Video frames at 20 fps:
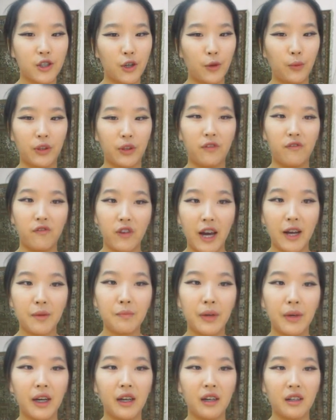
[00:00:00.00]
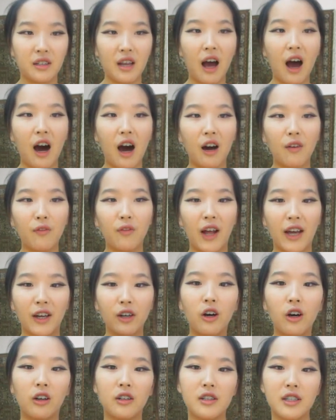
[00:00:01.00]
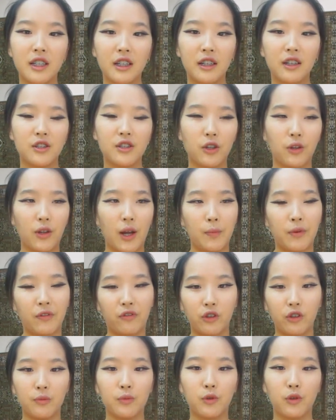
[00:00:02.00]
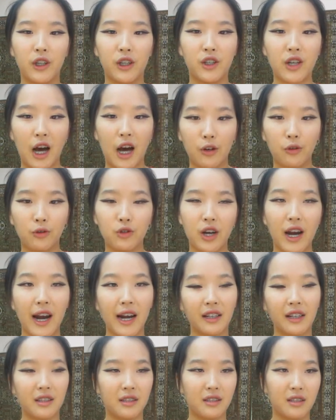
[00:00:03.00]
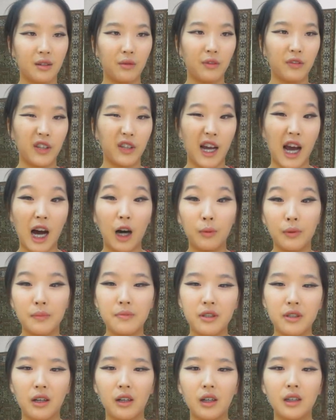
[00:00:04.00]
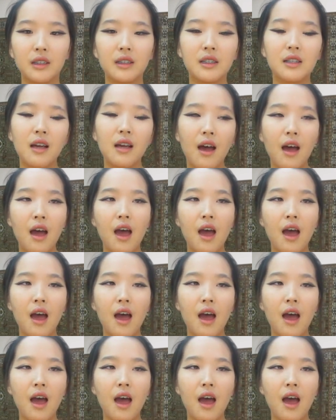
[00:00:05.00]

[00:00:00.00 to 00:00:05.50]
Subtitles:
So with a fan meet, it's half like concert, so they performed all their title tracks and some of their album songs,